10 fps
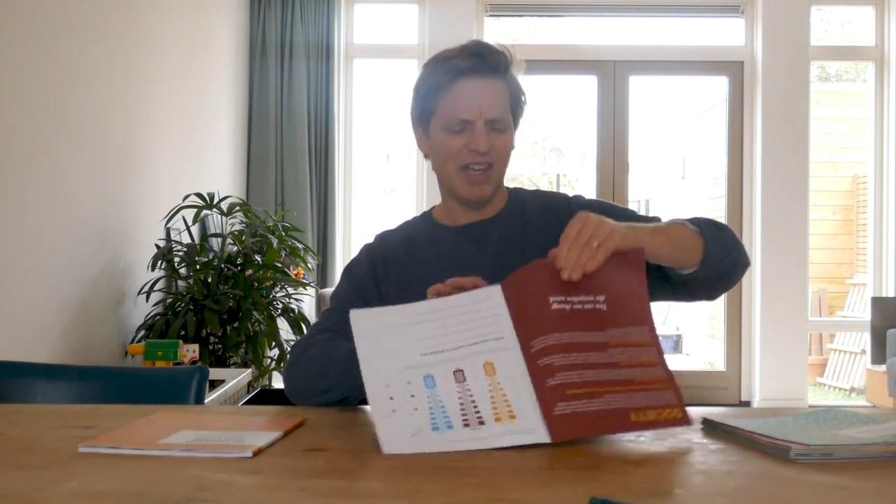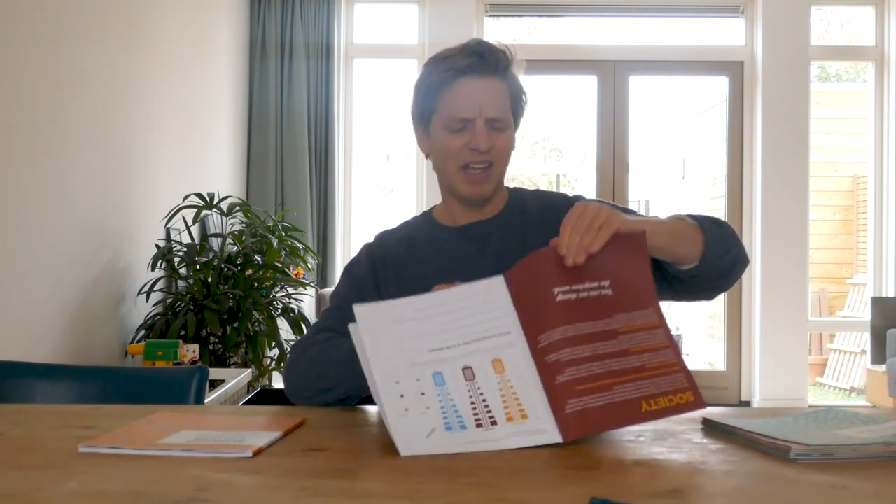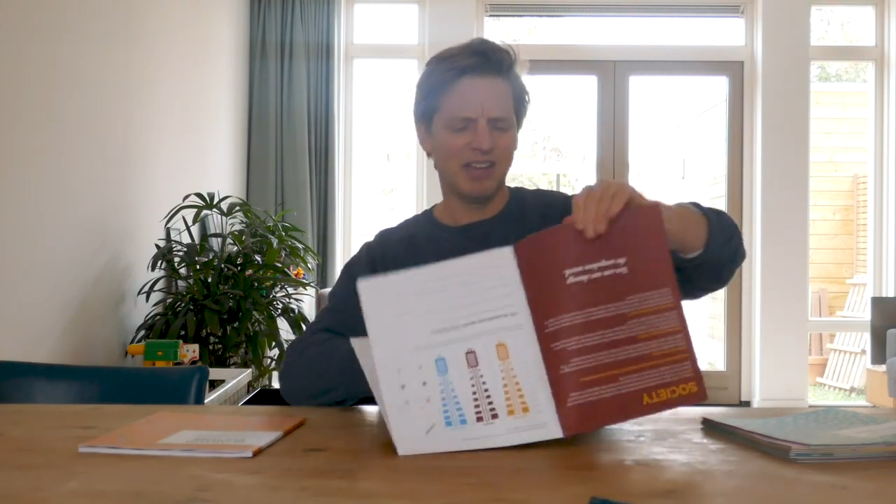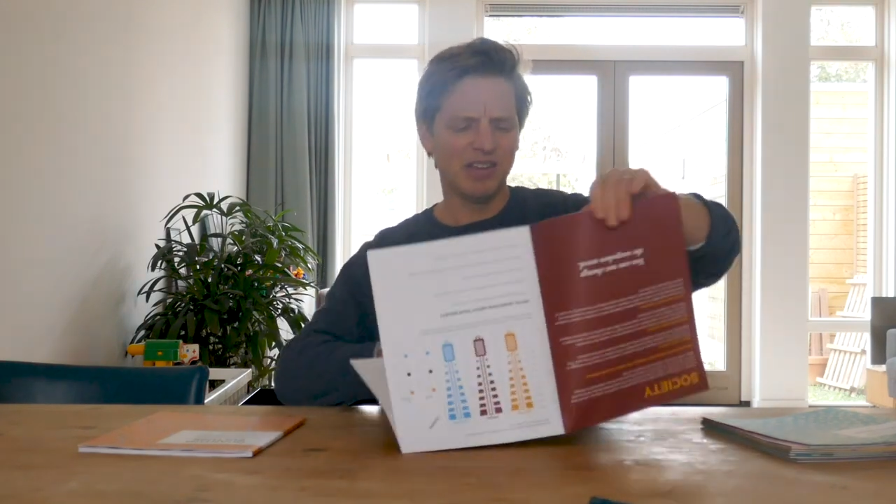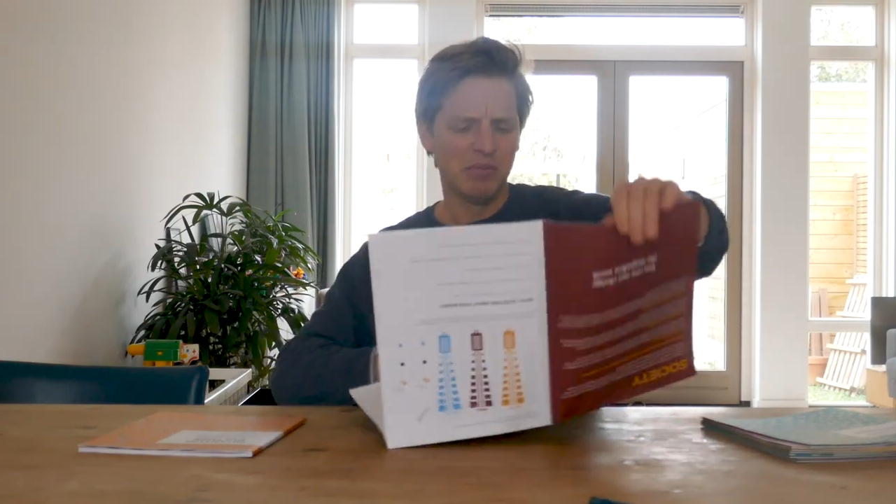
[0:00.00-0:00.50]

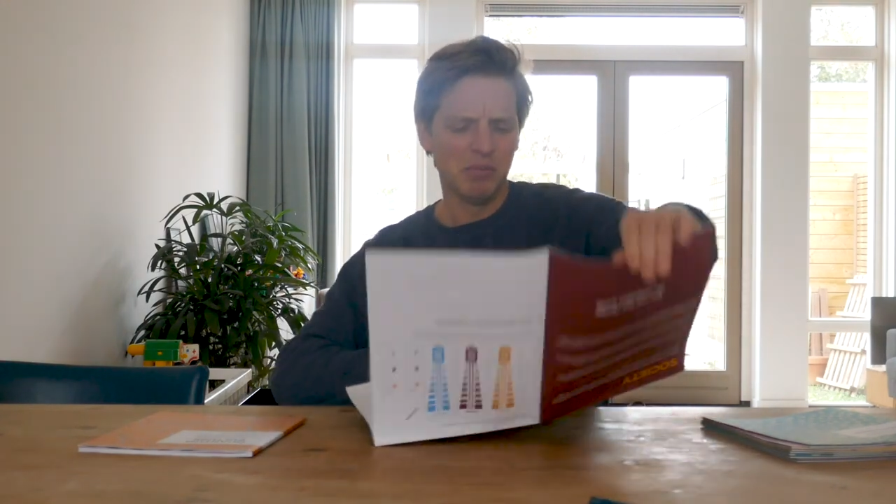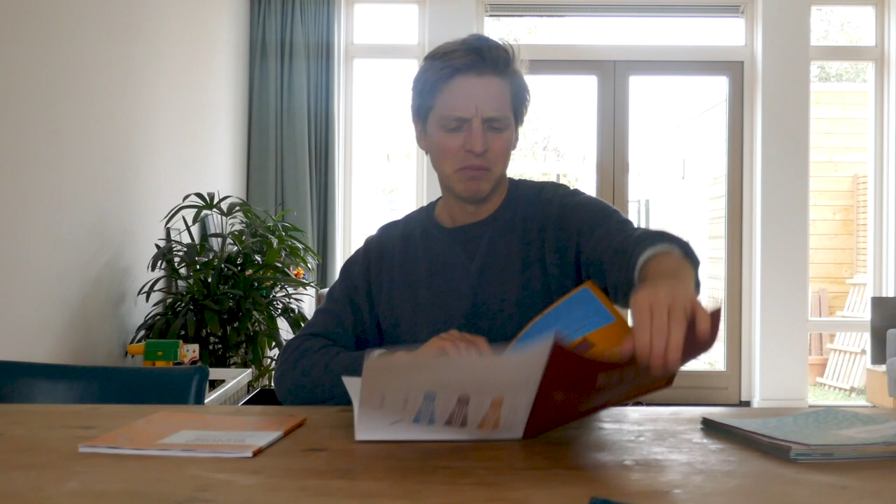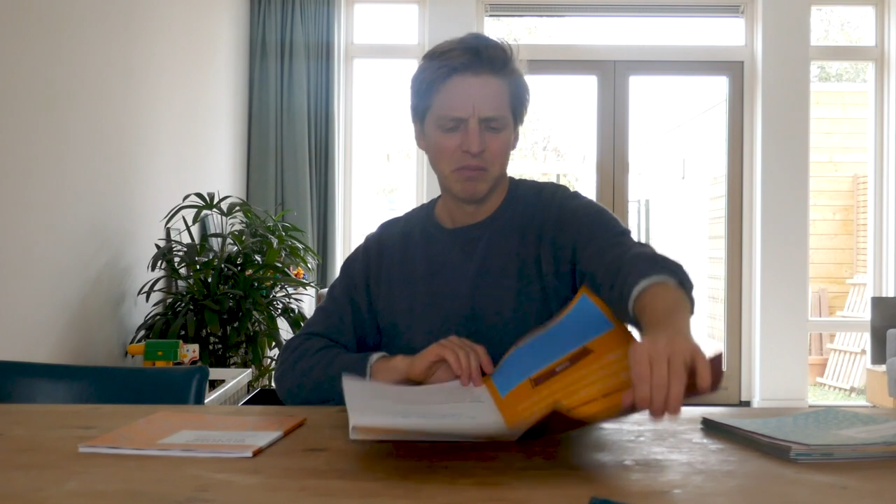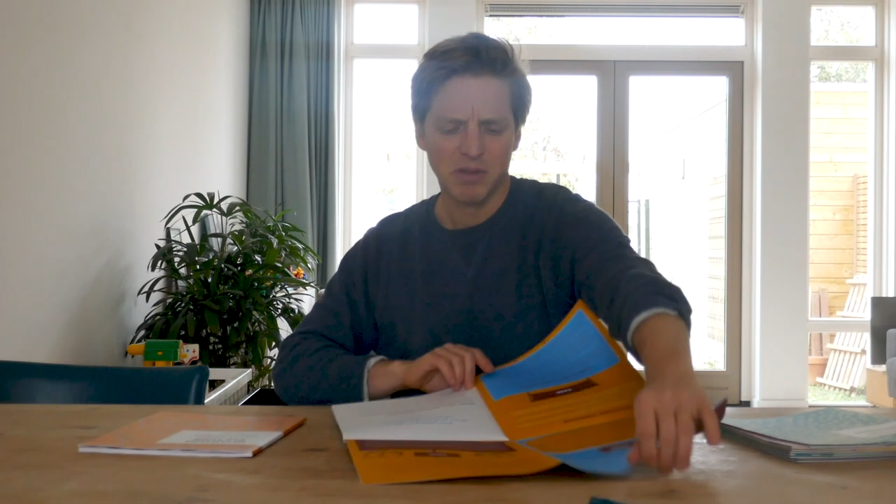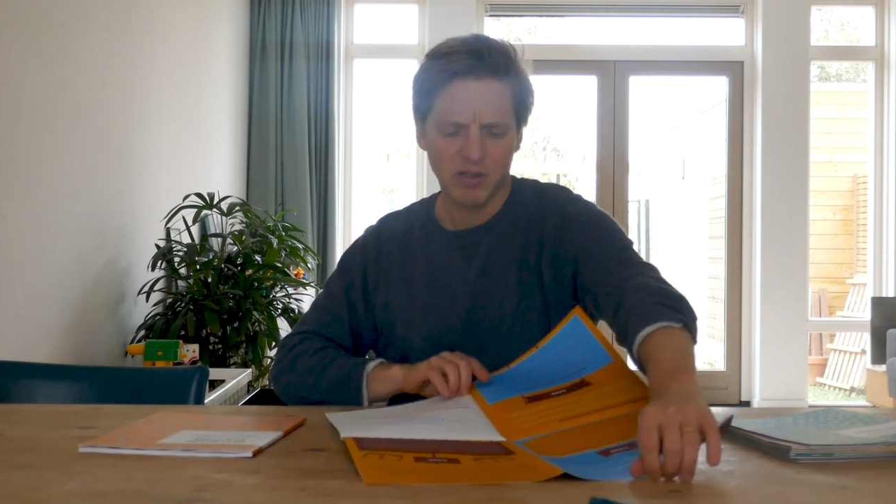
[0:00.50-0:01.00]
It
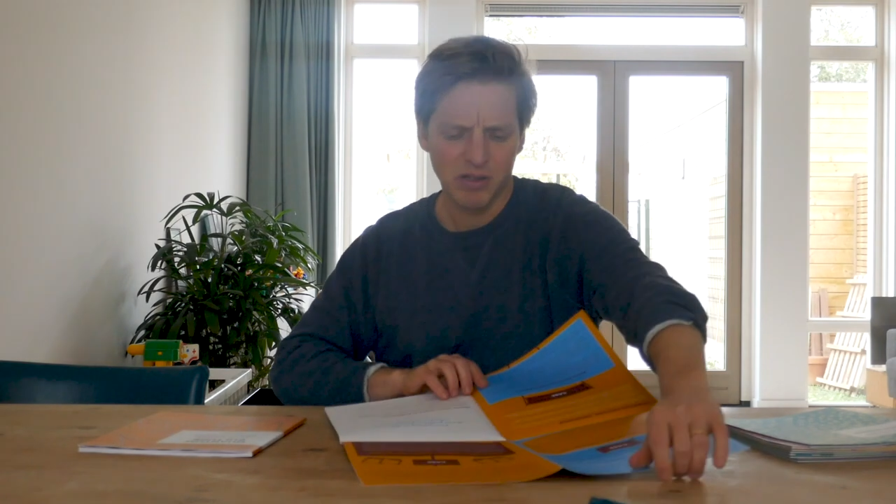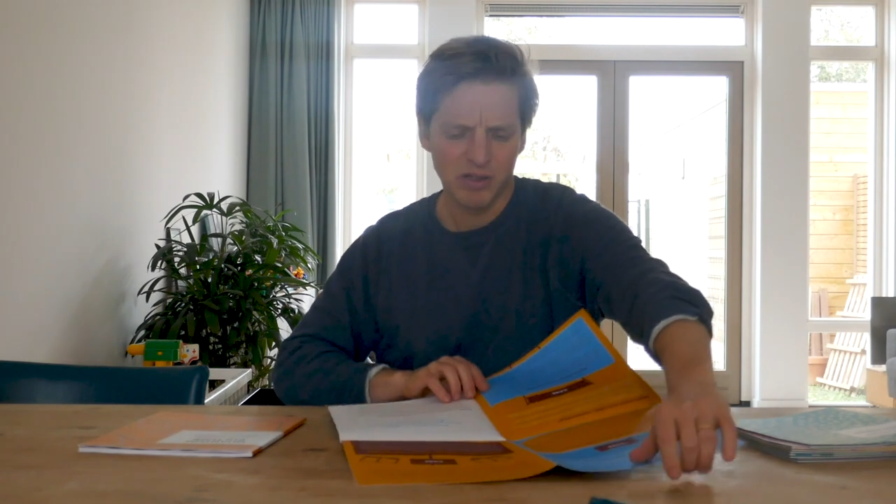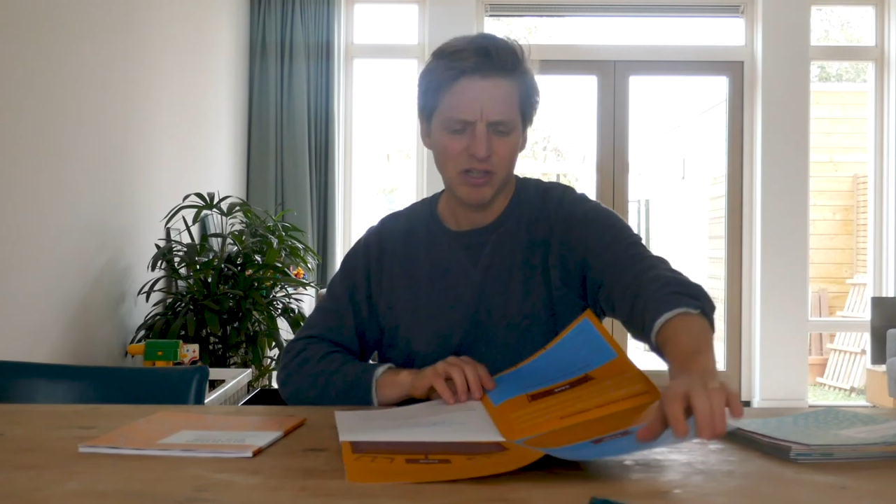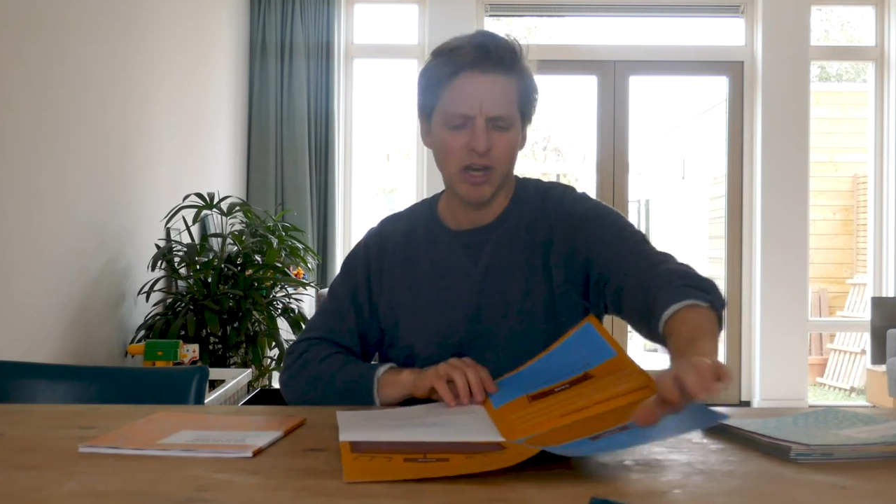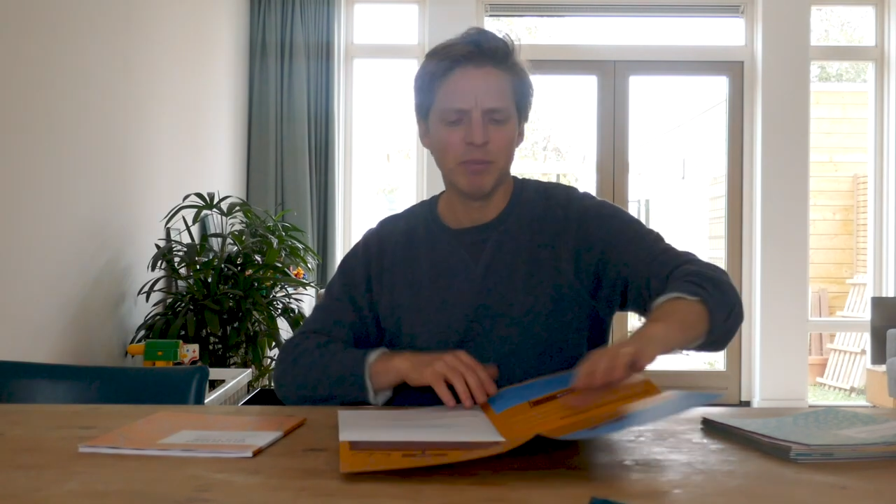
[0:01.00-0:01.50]

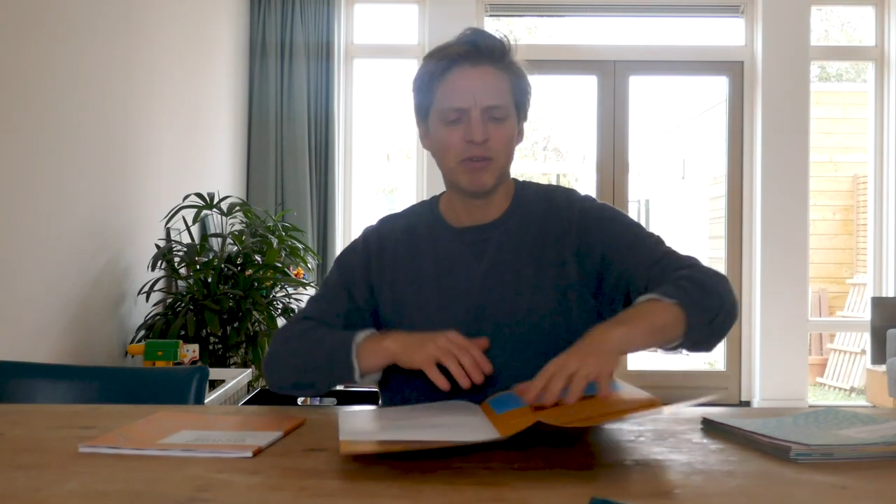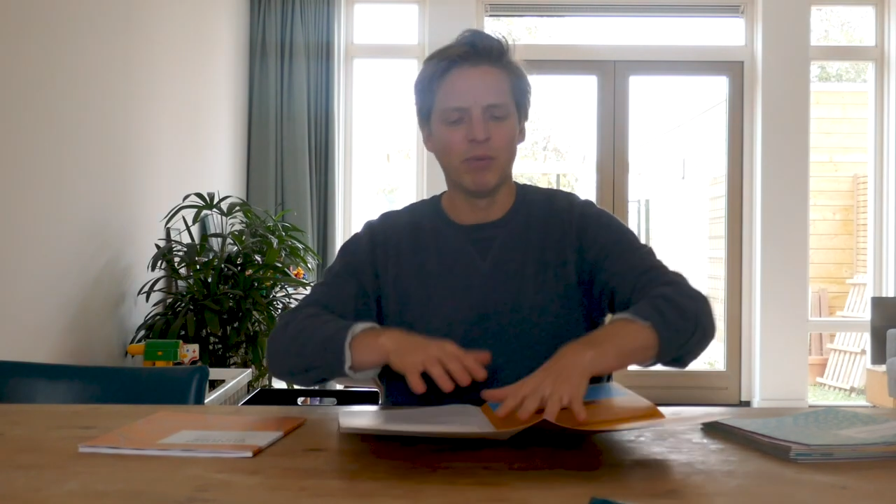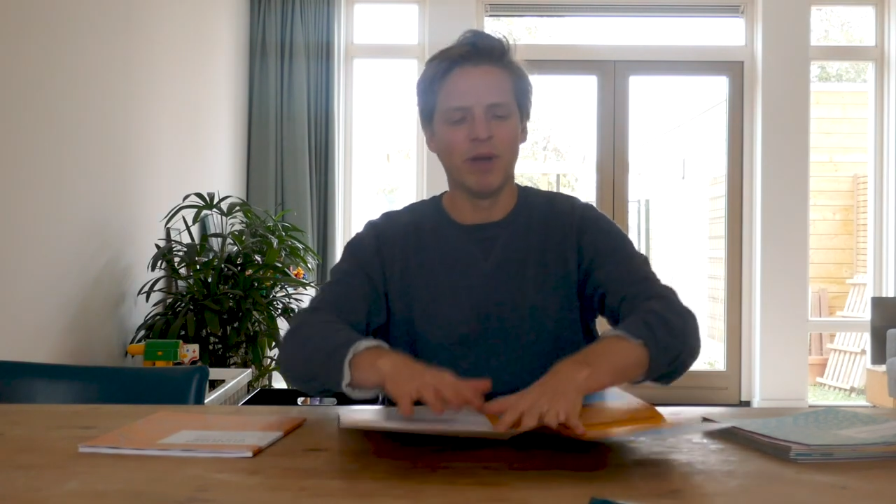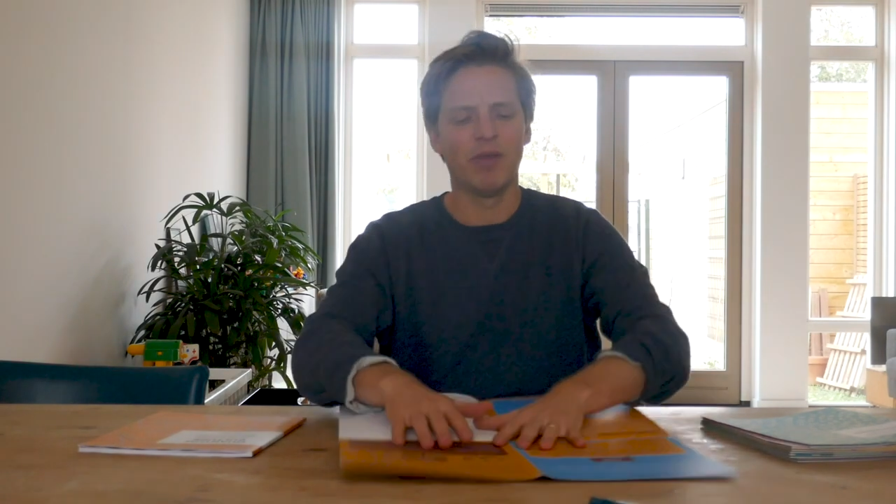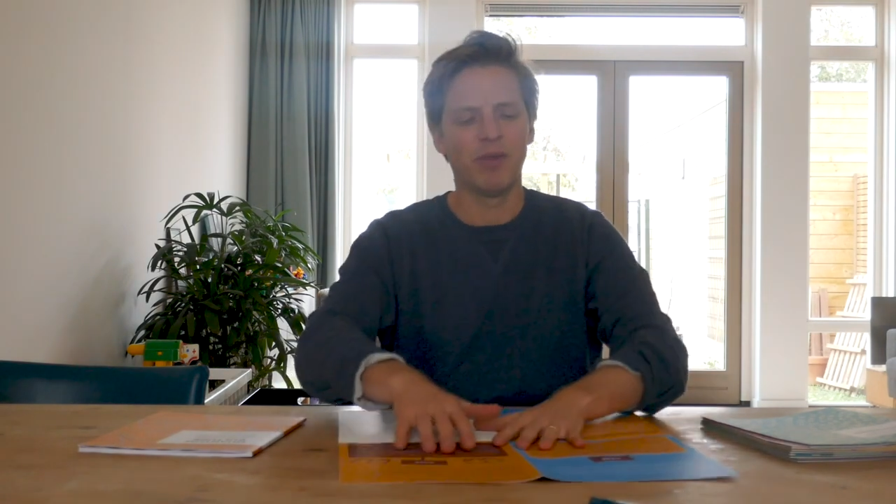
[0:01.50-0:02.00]
comes
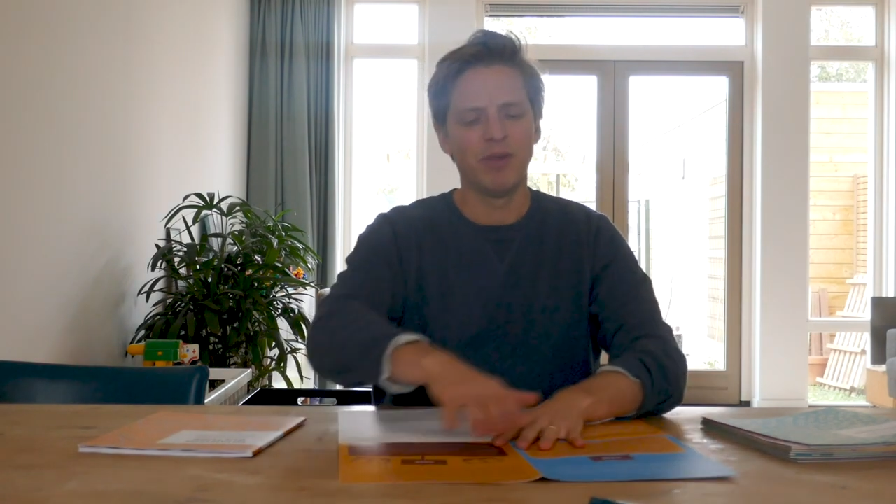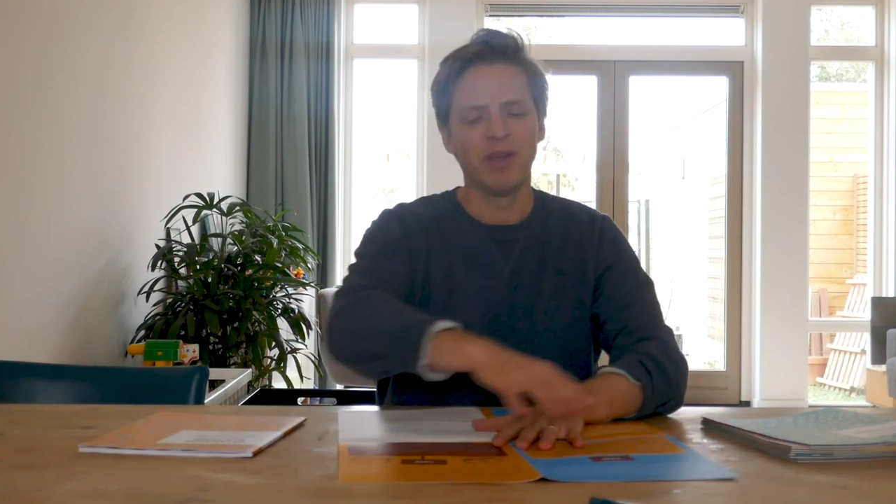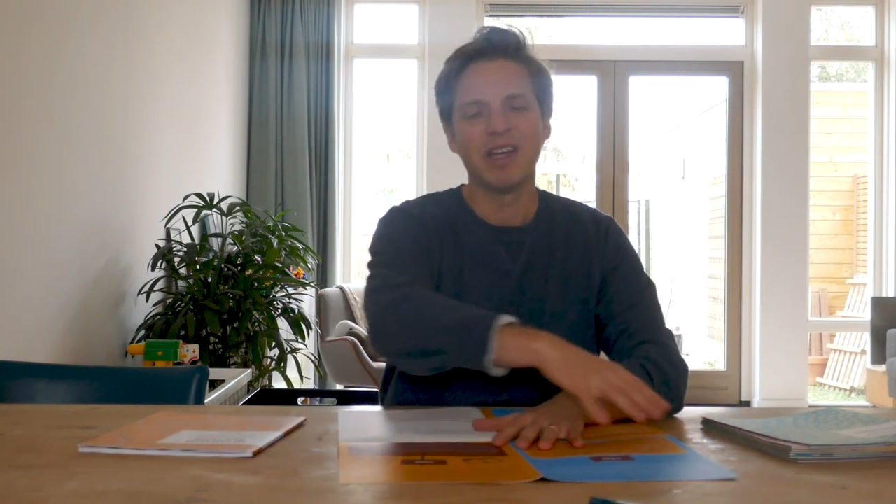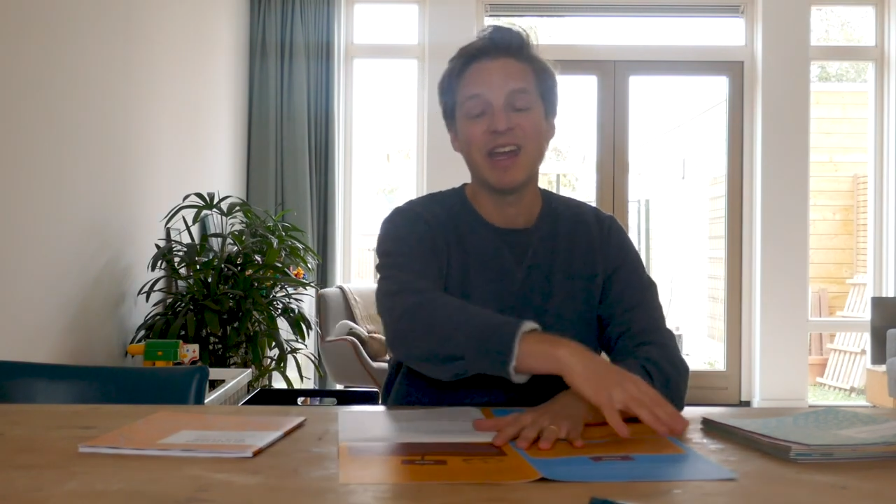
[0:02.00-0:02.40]
with